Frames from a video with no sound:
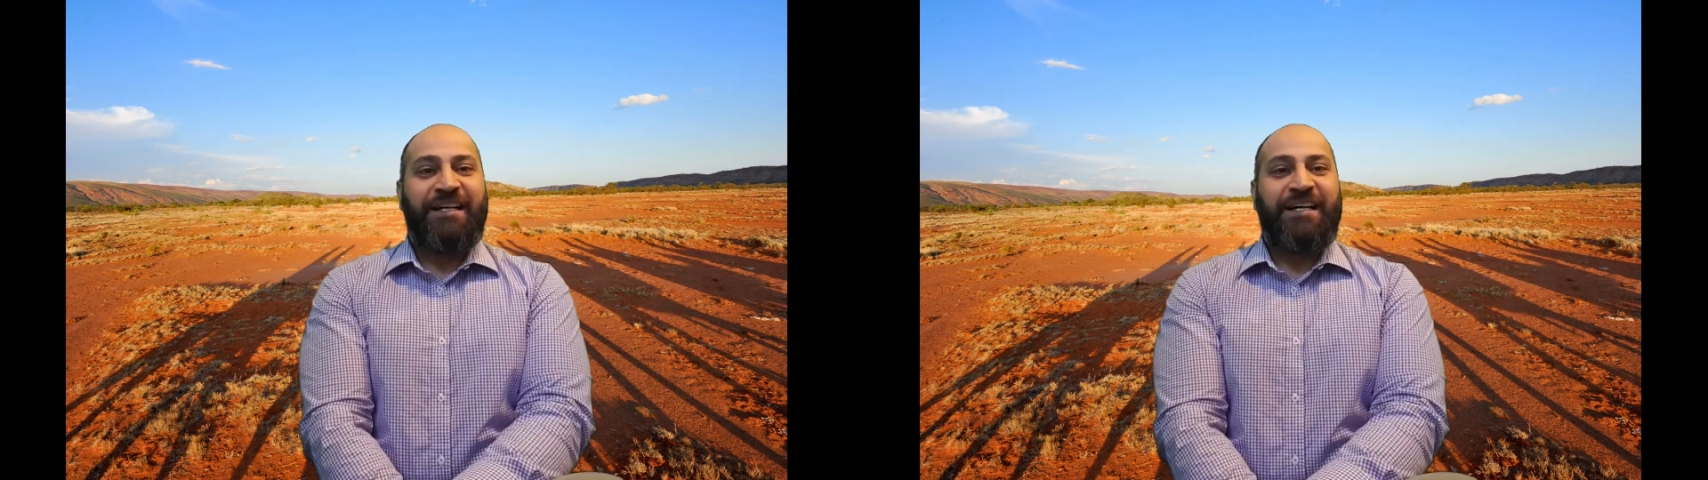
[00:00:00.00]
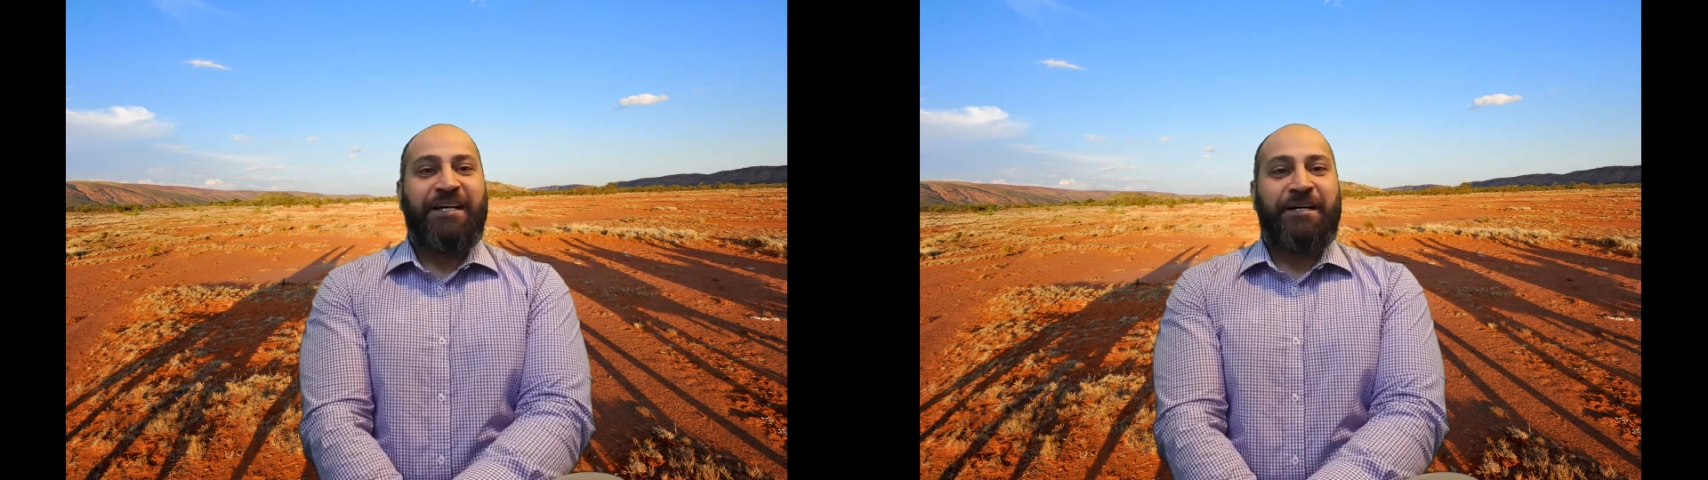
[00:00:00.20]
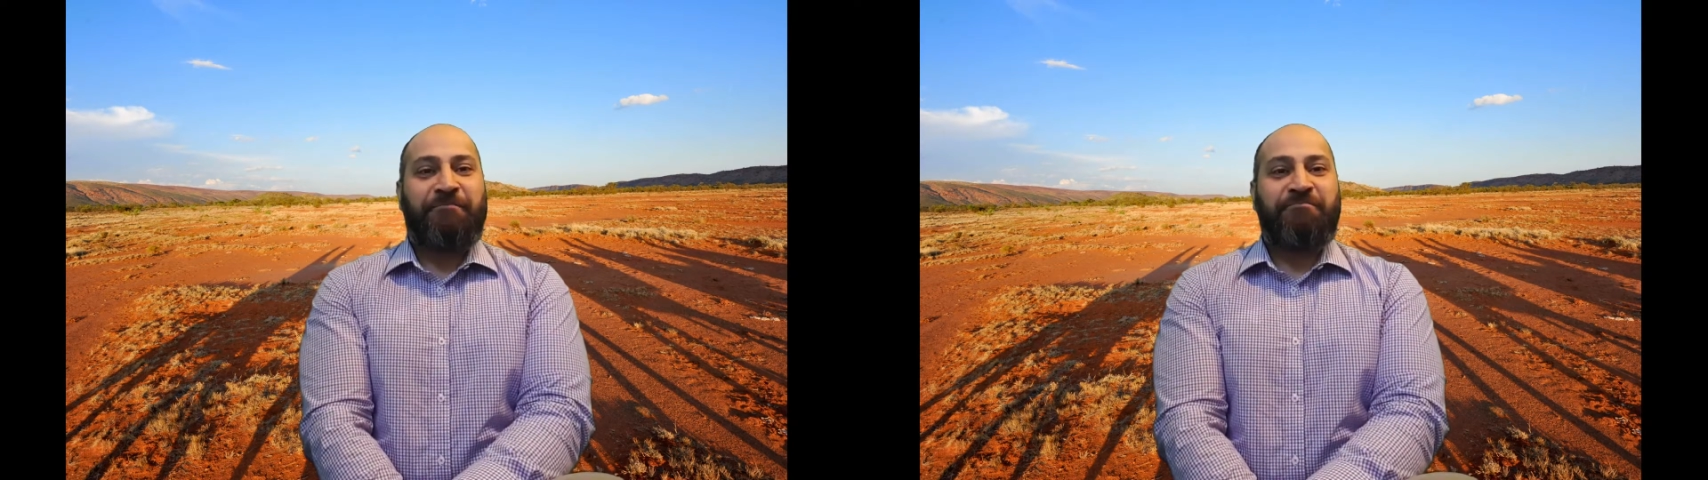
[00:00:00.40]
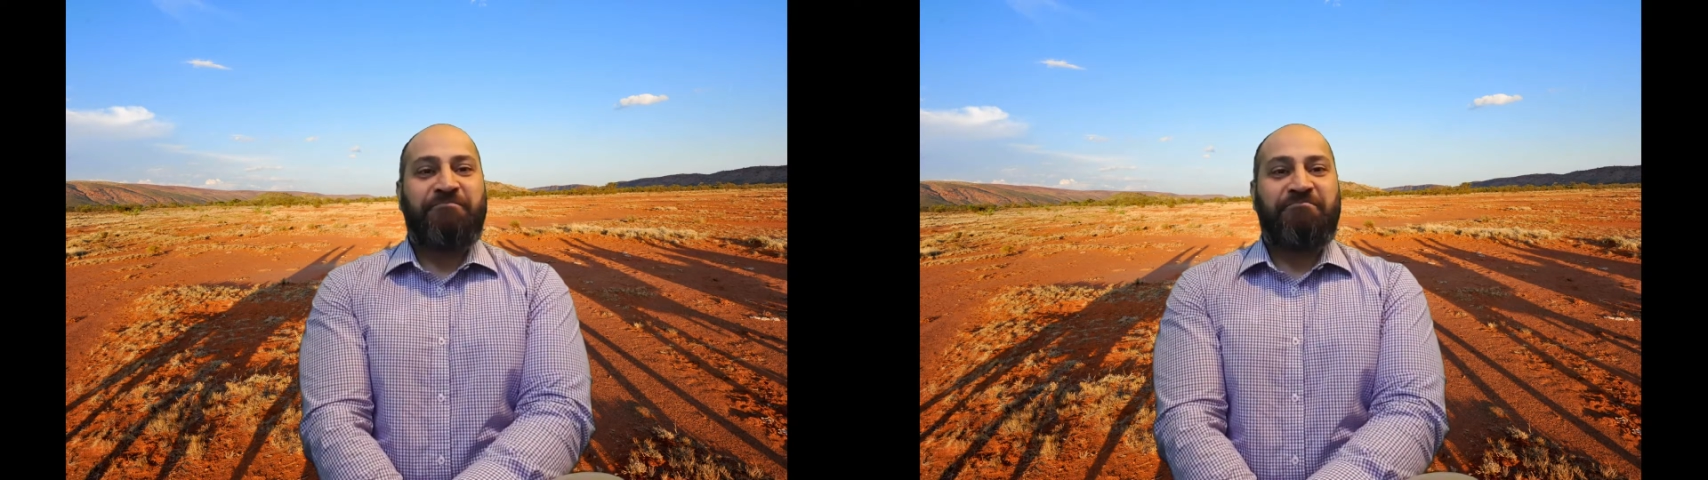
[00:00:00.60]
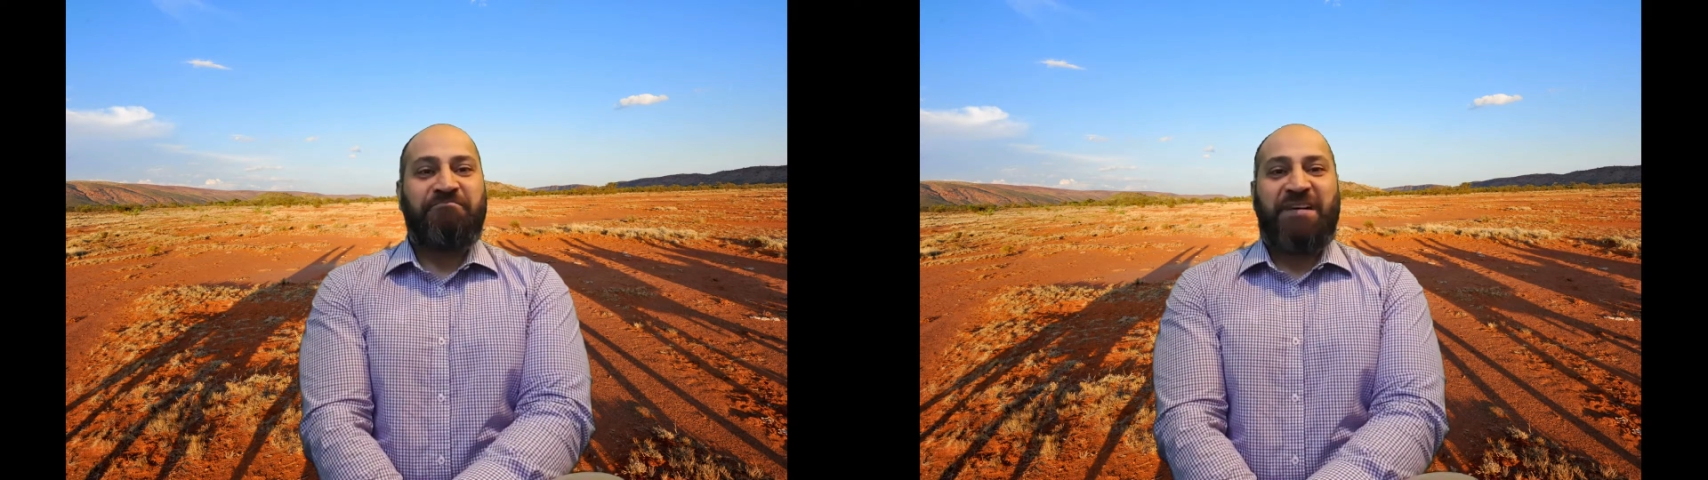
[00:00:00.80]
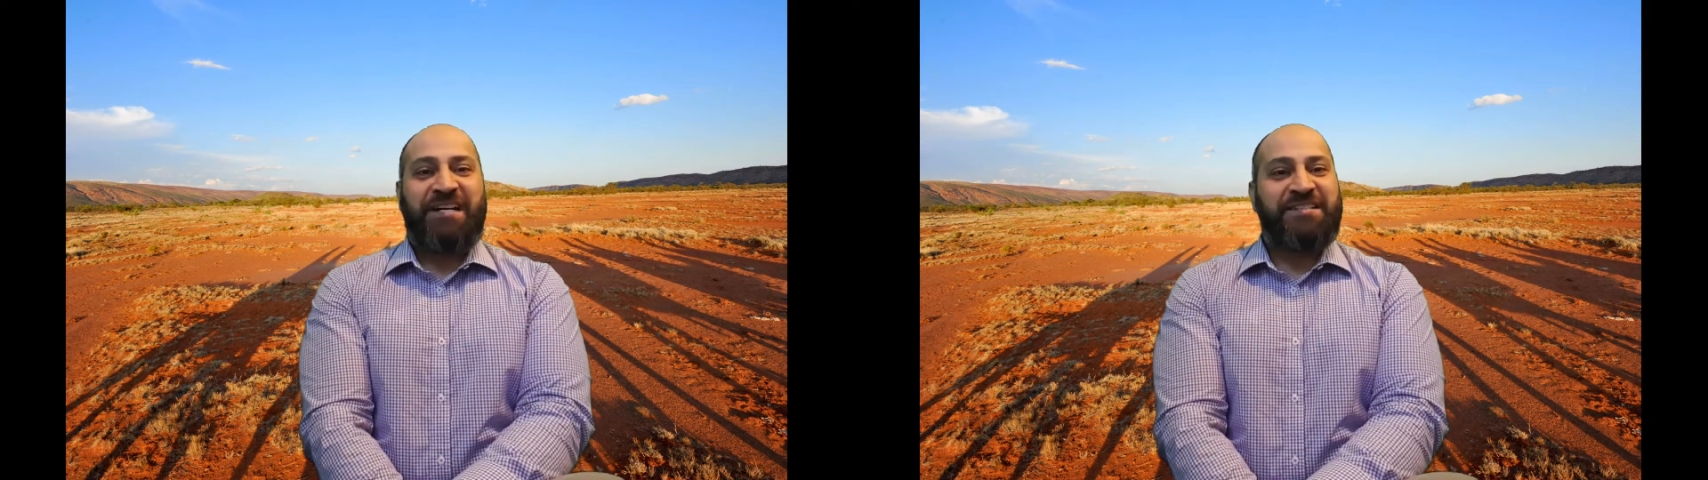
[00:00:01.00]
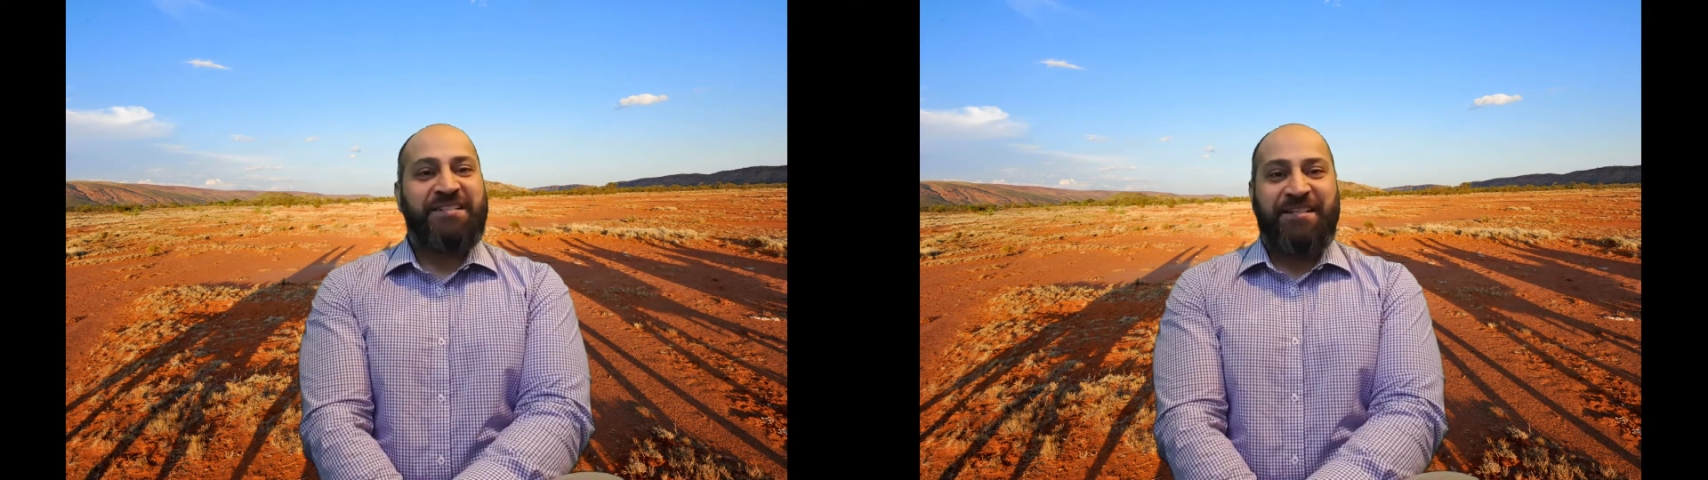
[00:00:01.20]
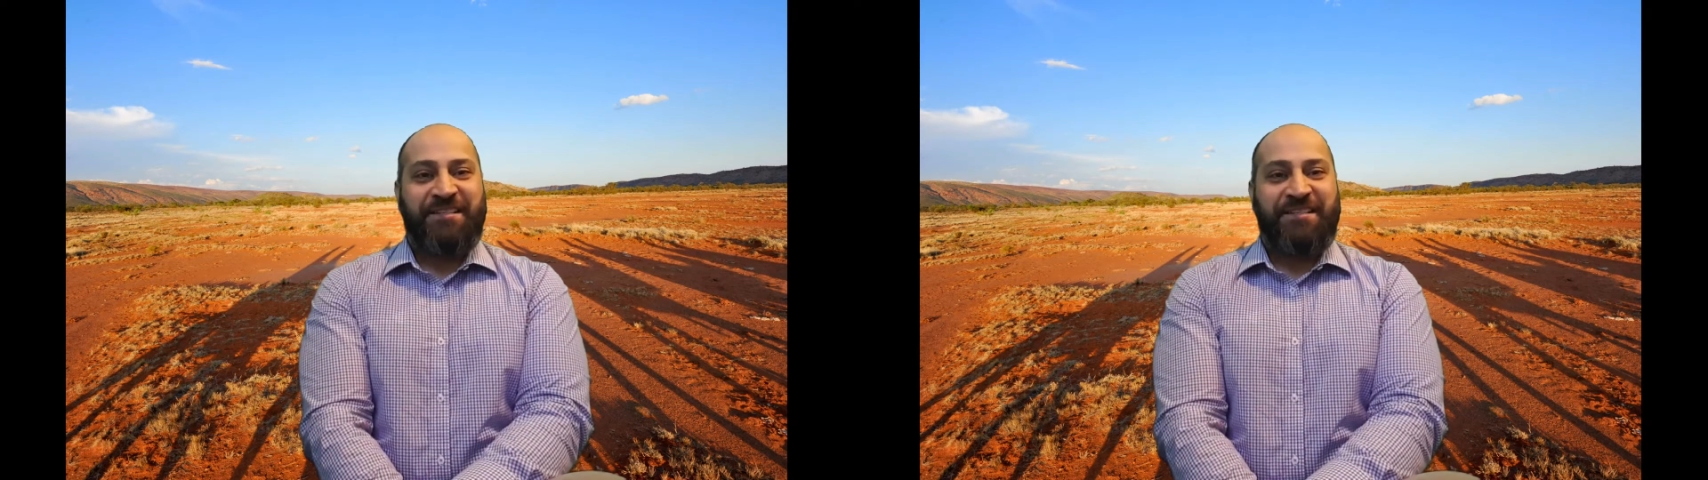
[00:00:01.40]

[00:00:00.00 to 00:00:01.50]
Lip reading: a city